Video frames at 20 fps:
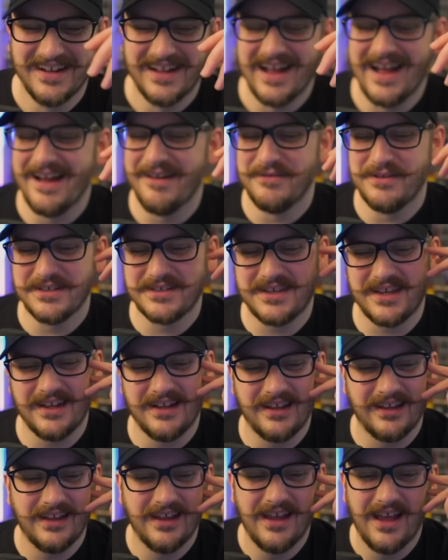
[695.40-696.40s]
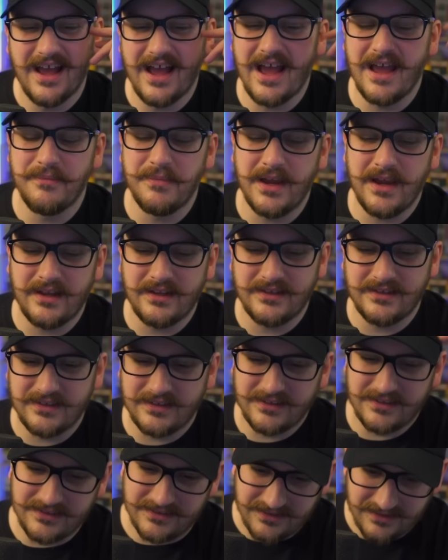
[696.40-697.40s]
I'm just kidding. I mean,
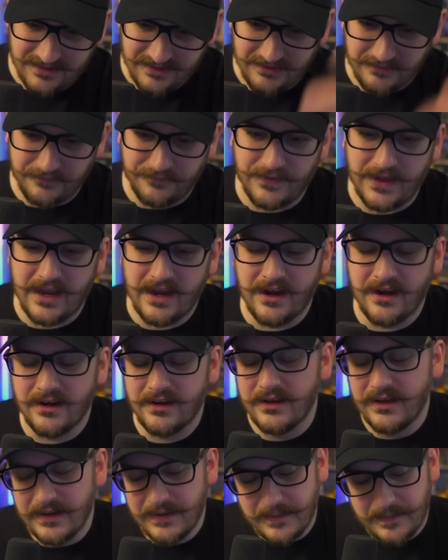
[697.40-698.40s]
fair.